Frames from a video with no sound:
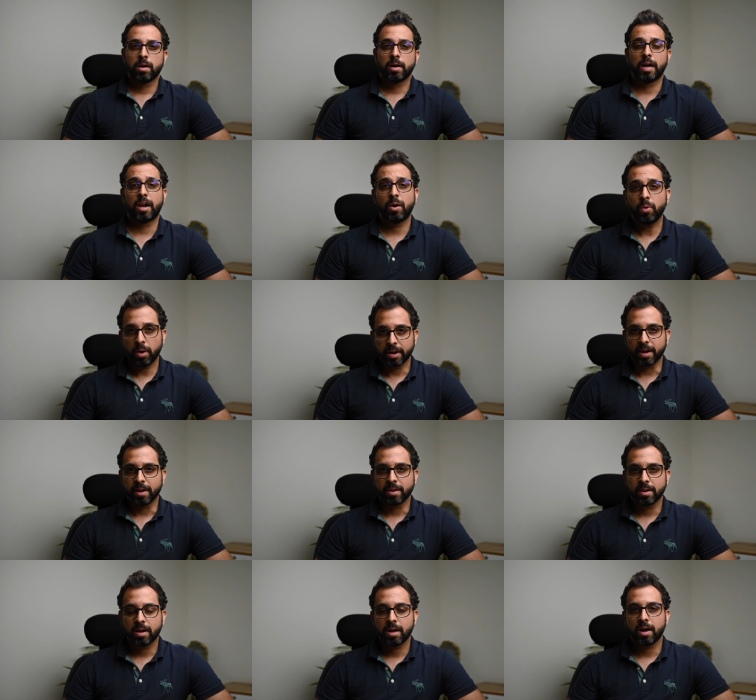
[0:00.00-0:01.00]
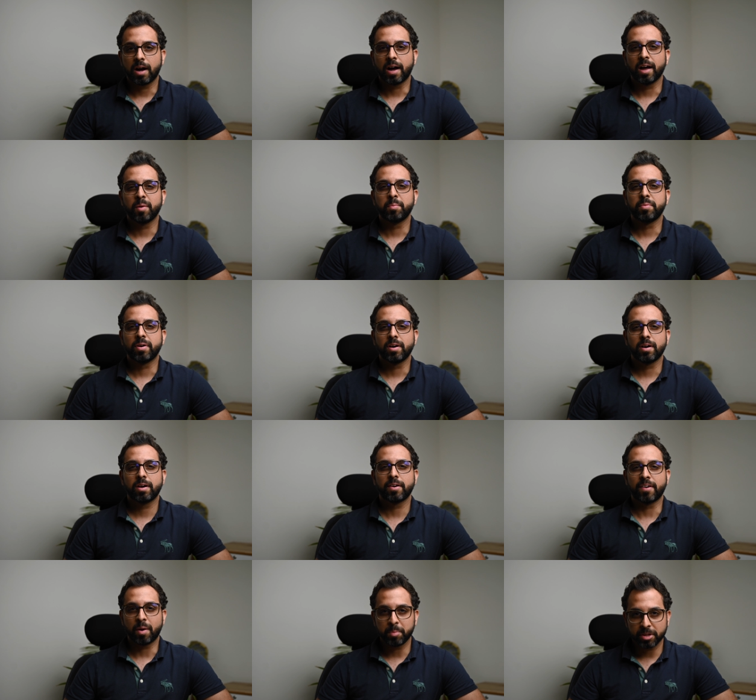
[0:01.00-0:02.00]
Hello again, I'm
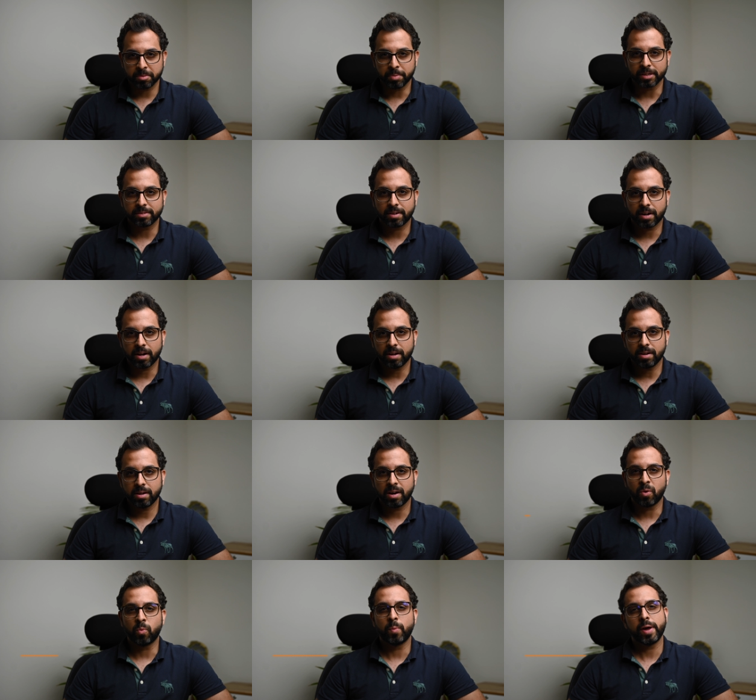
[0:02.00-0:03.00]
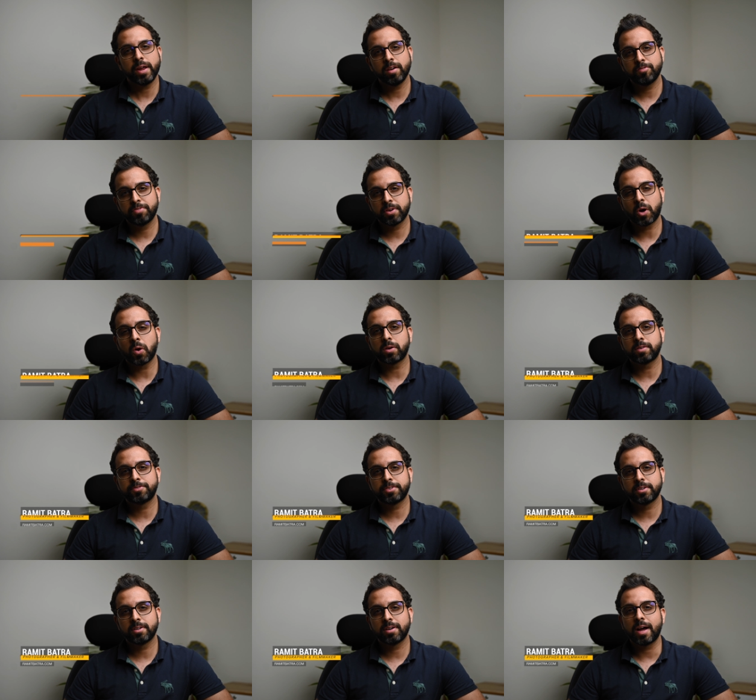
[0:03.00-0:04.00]
Ramit Batra, a wedding
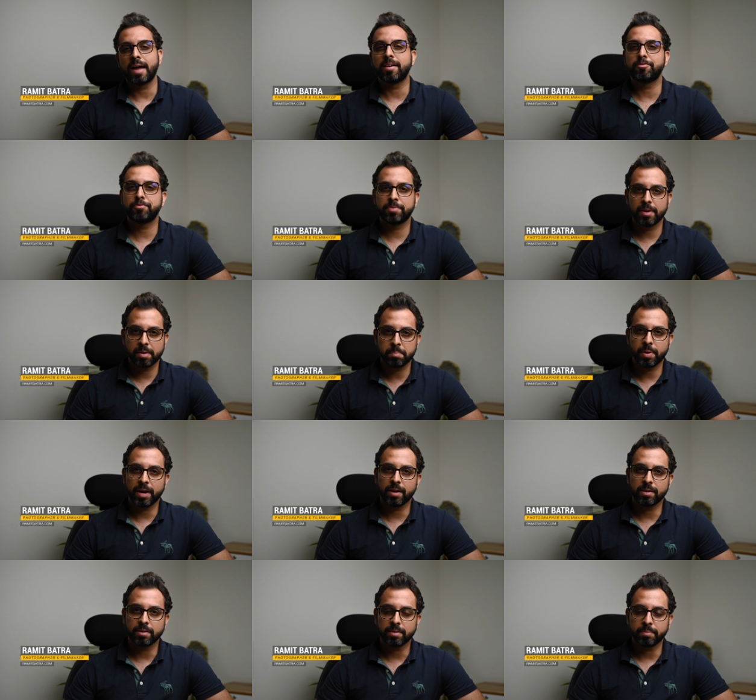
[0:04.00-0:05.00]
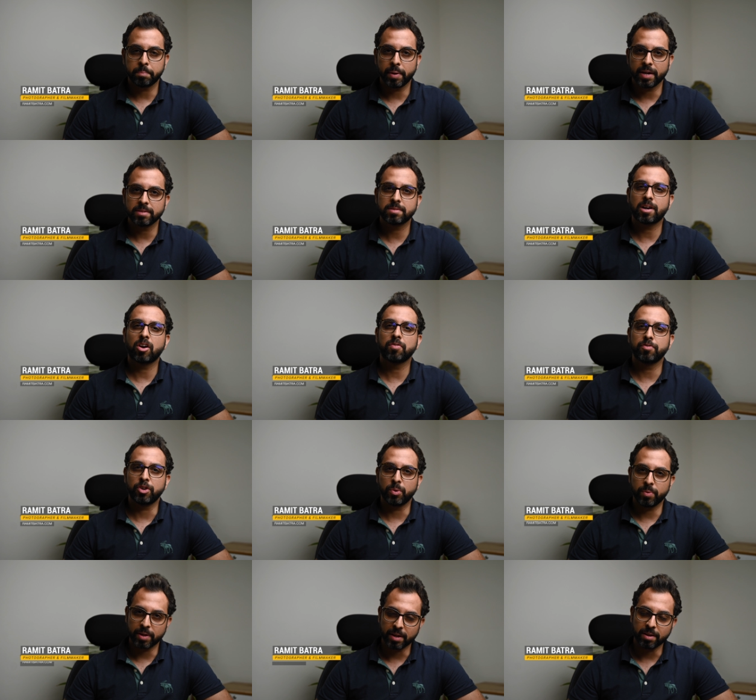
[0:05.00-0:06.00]
photographer and filmmaker based out of
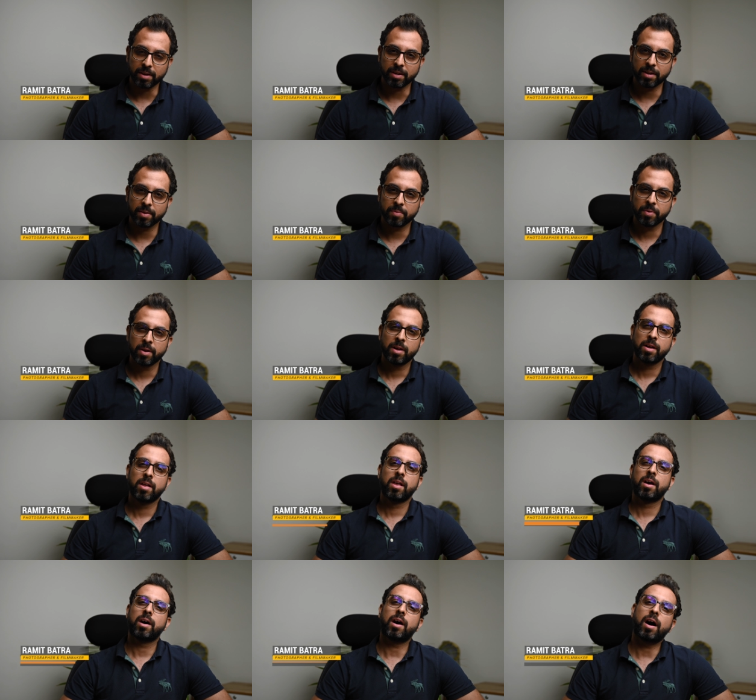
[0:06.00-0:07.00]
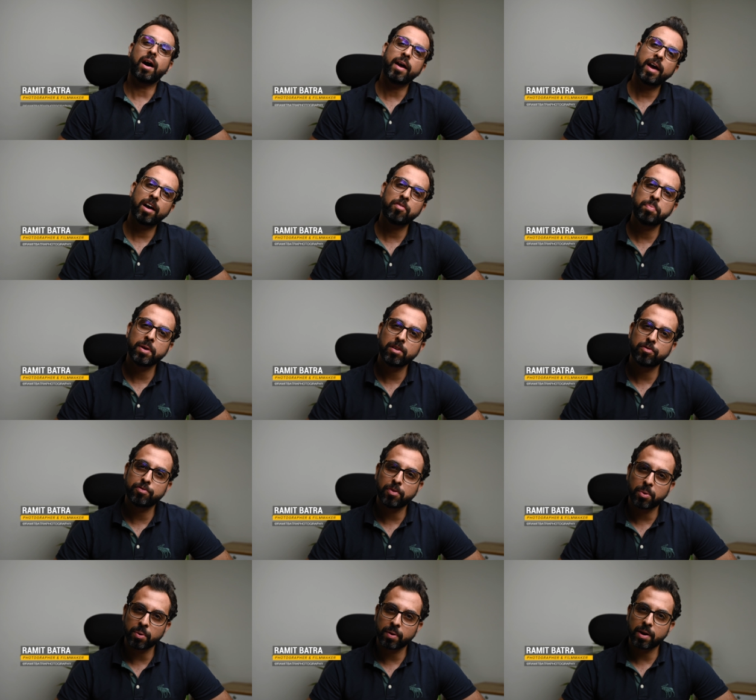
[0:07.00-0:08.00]
New Delhi. I have been
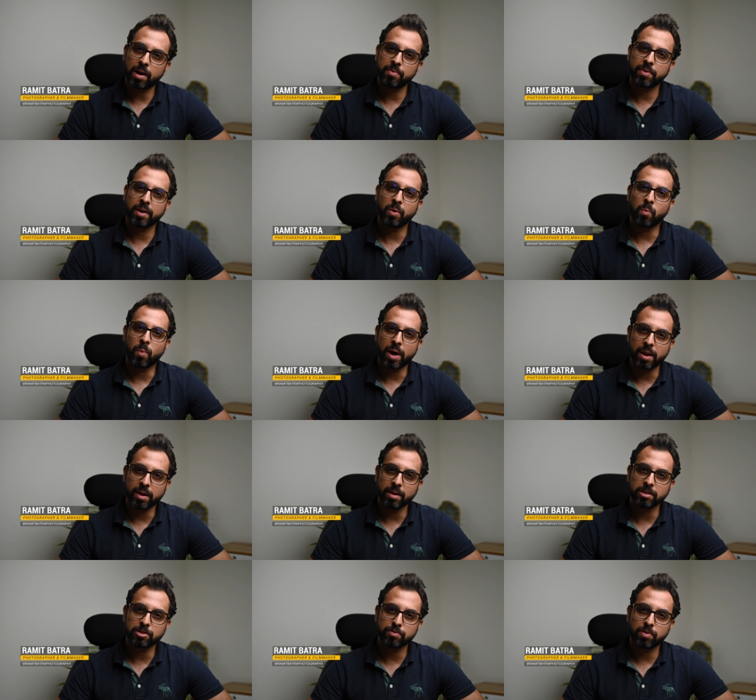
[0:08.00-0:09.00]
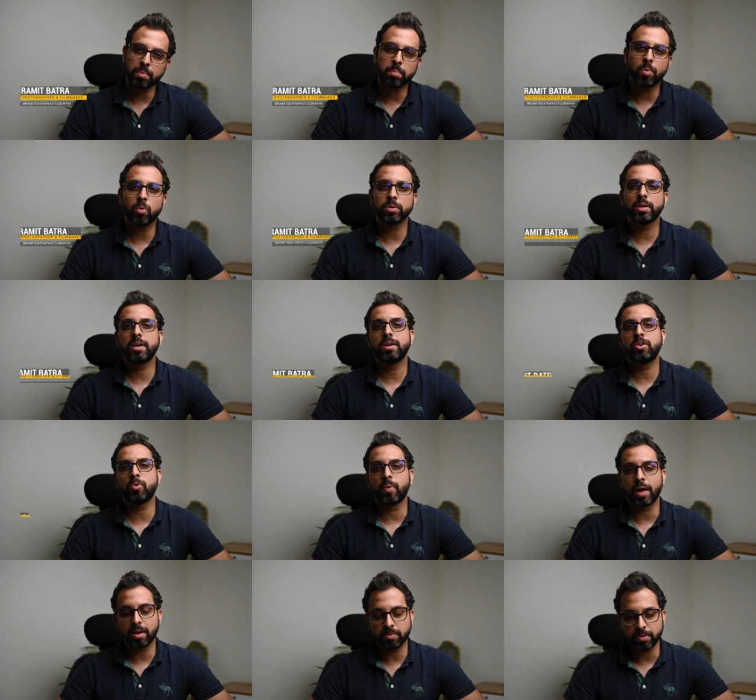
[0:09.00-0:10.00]
photographing weddings for more than
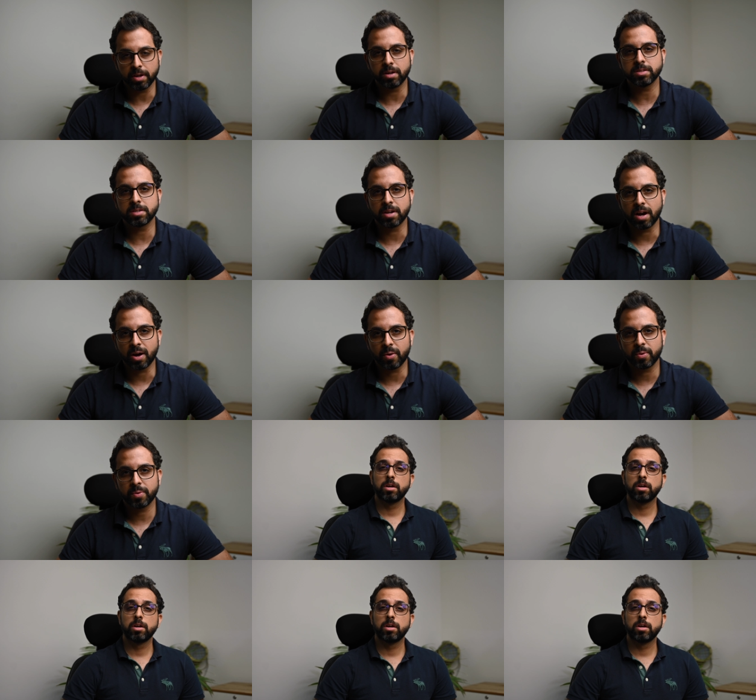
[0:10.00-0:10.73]
12 years now.